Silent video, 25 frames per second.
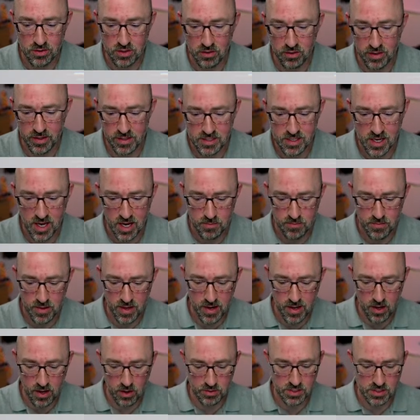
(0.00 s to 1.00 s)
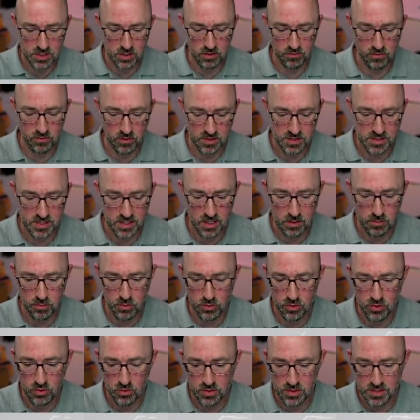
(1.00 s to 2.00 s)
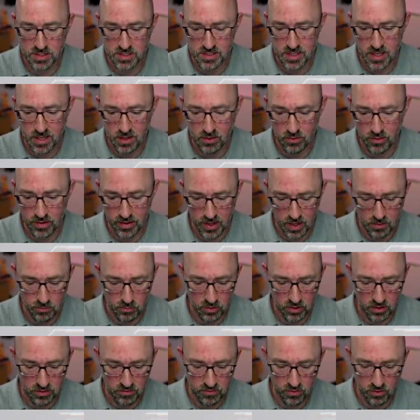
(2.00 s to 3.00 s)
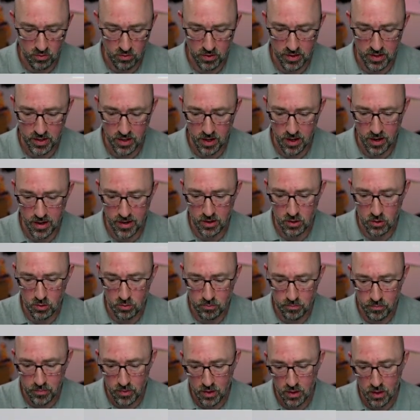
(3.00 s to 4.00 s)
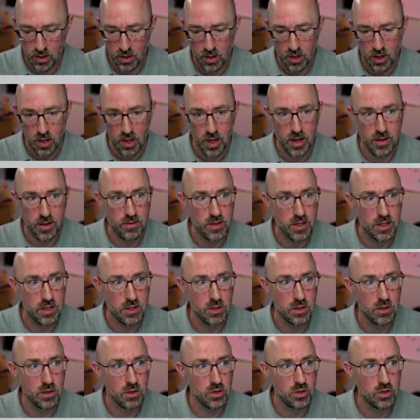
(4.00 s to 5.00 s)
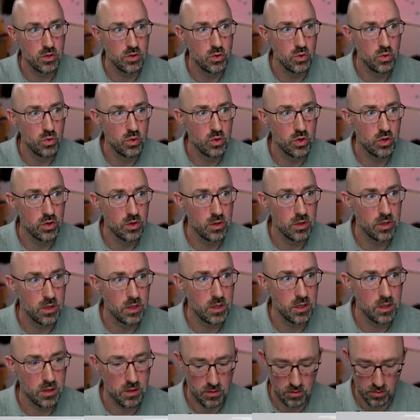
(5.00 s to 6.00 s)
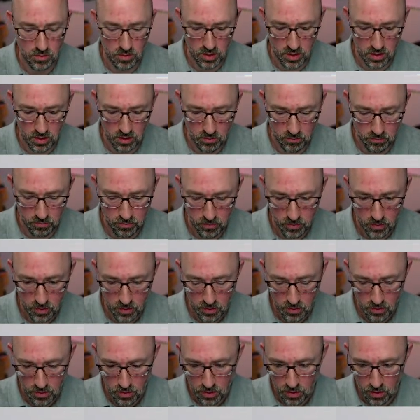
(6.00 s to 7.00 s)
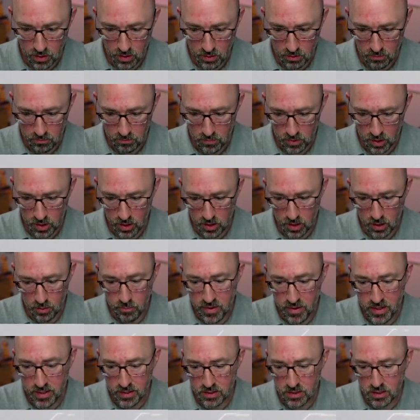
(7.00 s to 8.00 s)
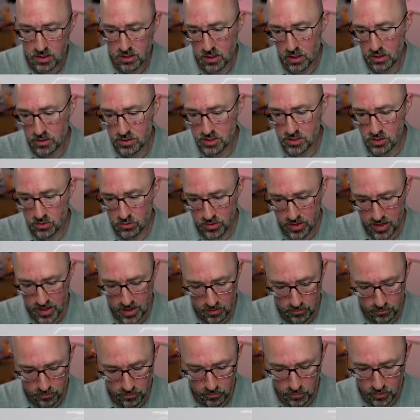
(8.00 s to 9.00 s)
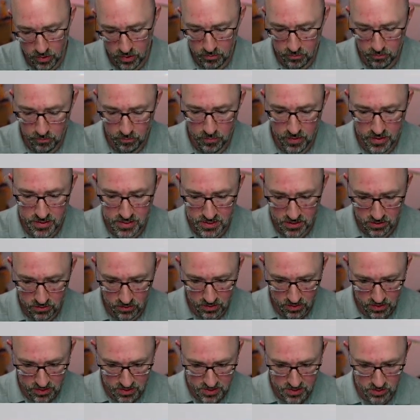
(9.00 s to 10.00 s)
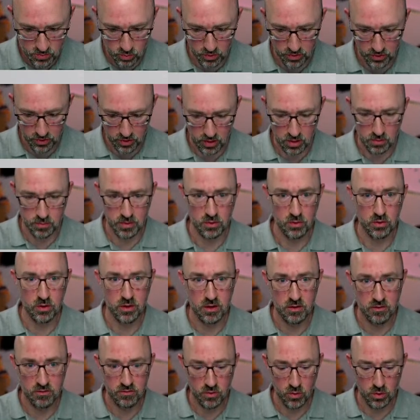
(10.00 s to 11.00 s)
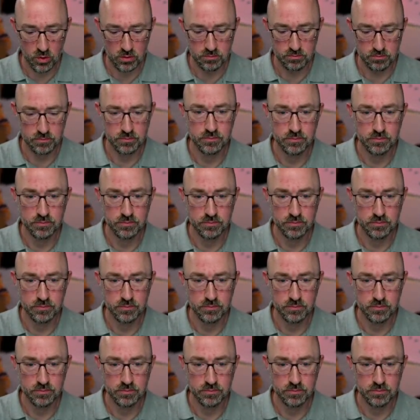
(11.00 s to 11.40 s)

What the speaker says: to type that out. So for example, you could say I'm looking for item, and then you could append to that. But basically this is what you're going to be looking for